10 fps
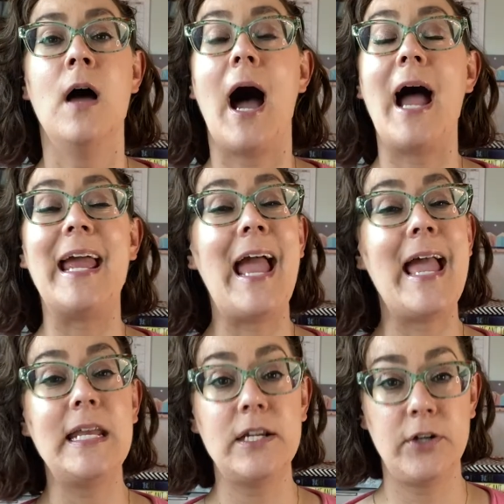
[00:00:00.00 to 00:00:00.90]
I
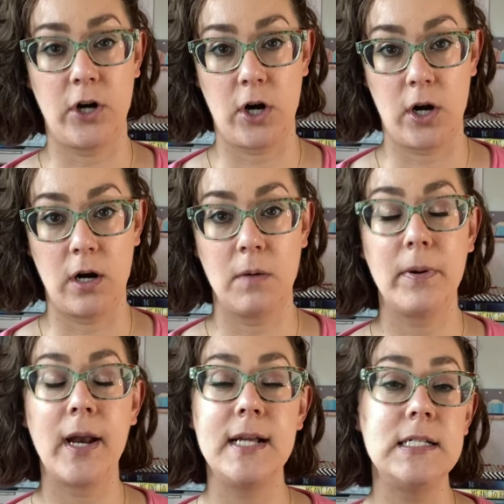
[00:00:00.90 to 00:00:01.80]
hated her,
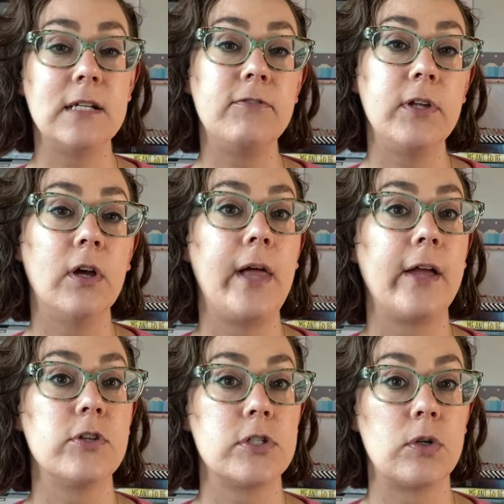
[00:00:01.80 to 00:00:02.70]
but I did feel
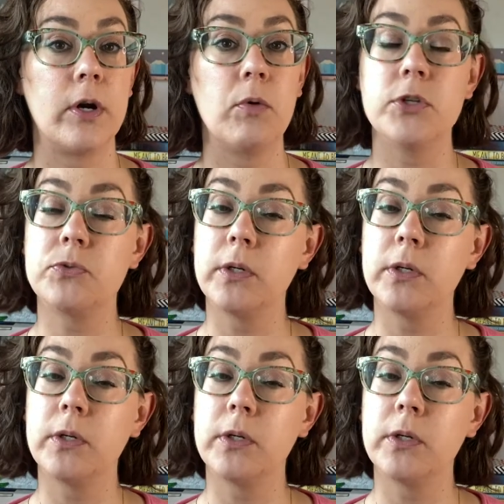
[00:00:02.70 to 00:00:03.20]
like the story was